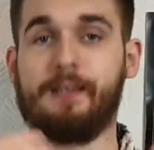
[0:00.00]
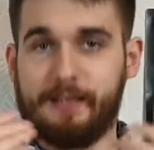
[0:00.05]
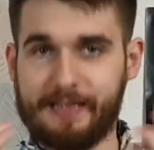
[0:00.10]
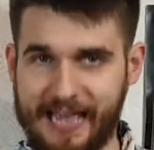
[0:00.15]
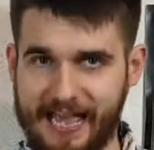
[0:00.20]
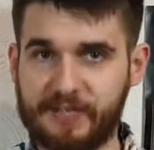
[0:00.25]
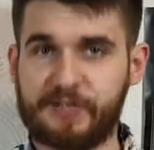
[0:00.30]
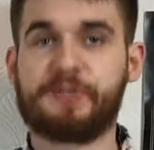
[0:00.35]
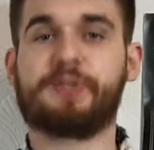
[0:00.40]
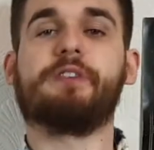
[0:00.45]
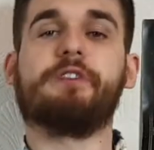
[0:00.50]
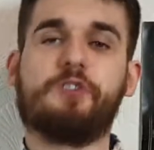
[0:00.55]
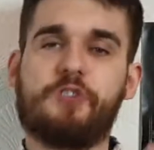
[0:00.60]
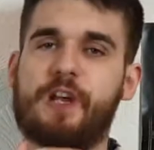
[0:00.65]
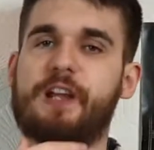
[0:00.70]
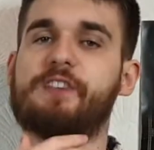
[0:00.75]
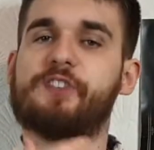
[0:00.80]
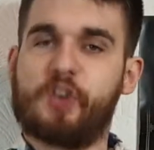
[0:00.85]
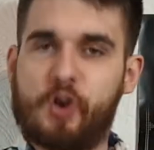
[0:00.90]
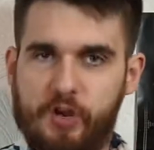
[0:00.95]
Yes,
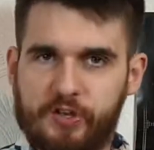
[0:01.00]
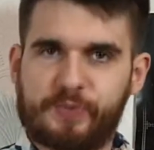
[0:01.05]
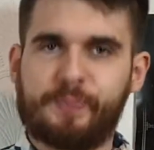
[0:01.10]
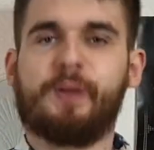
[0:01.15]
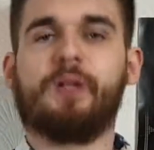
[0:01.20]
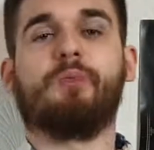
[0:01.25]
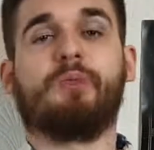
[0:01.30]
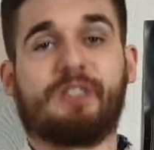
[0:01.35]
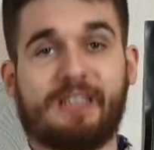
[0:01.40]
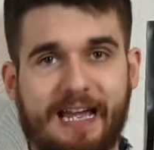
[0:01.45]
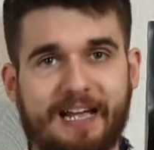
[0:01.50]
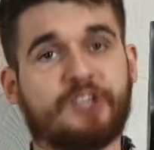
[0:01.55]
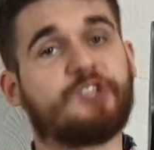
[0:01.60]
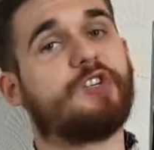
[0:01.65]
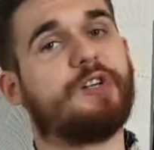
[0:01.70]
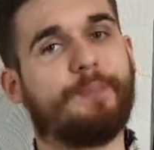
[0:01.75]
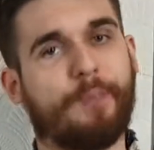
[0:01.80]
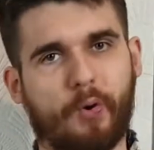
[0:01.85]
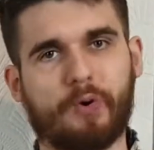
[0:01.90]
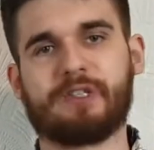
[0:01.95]
Jane's husband was
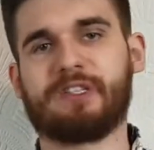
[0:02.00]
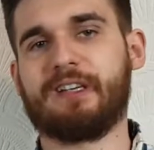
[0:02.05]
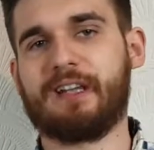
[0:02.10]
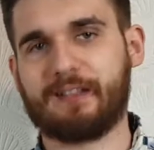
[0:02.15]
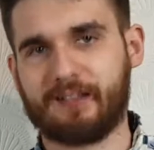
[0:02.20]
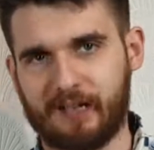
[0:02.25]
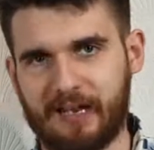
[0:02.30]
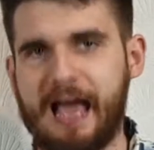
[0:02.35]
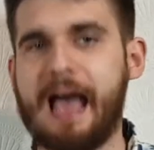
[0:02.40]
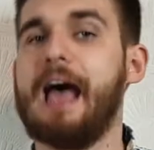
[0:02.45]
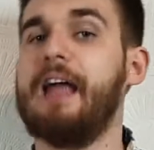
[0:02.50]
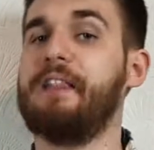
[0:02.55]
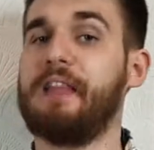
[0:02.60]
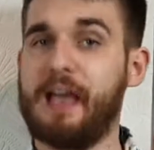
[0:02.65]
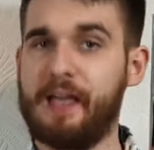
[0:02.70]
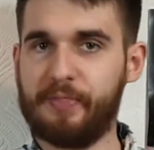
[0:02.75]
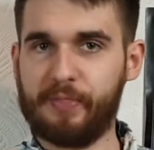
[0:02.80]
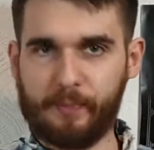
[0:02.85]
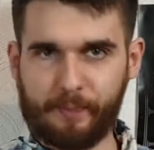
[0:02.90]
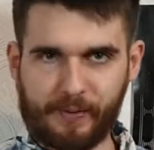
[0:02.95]
actually poisoning the land
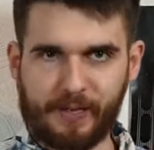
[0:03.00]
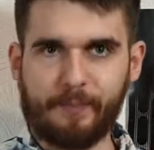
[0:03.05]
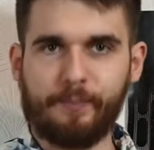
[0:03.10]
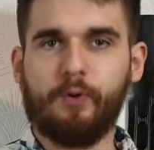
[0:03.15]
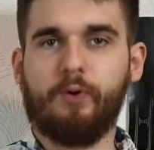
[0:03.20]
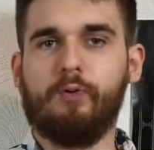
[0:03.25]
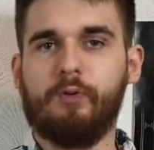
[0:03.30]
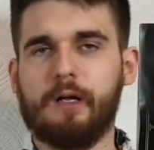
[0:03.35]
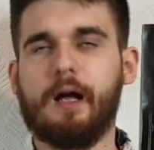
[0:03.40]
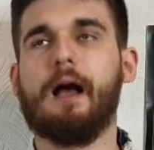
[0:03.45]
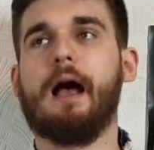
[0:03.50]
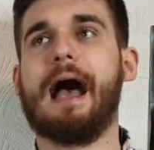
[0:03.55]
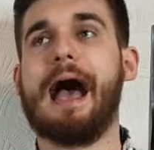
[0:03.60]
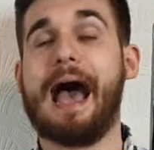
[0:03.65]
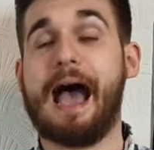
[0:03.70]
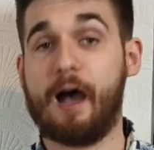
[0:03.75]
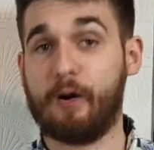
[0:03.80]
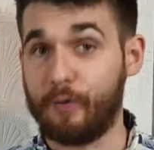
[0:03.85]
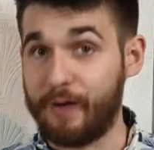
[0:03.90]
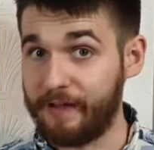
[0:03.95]
and the people.
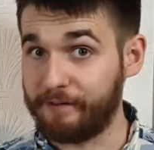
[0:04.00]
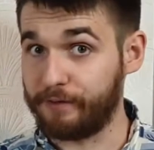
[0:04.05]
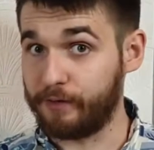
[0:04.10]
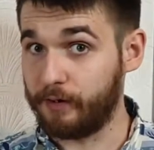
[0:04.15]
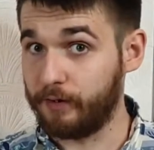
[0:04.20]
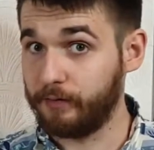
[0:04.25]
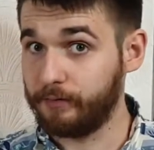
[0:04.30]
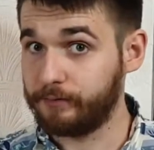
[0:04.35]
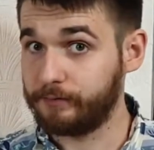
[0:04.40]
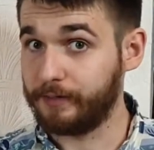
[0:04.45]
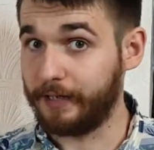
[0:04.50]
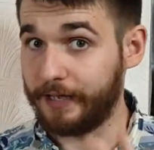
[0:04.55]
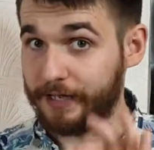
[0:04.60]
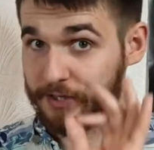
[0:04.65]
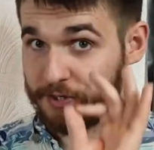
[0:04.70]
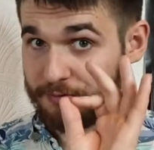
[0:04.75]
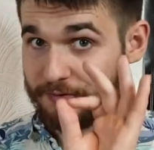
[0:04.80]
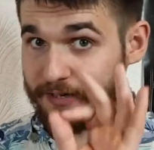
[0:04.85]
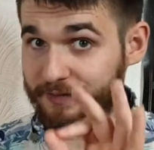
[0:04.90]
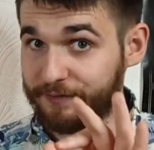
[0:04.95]
However, are
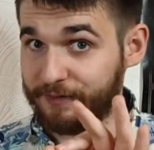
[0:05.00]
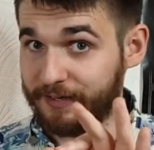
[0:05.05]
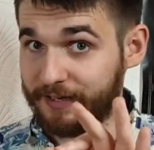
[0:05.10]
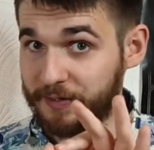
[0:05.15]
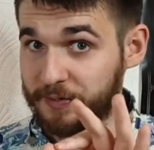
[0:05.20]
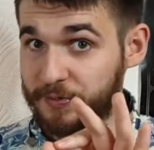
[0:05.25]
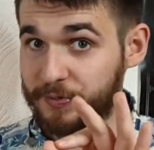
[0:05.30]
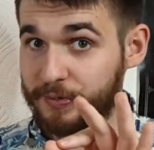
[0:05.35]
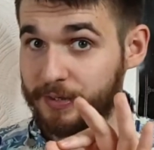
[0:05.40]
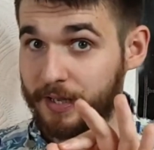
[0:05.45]
you ready for this?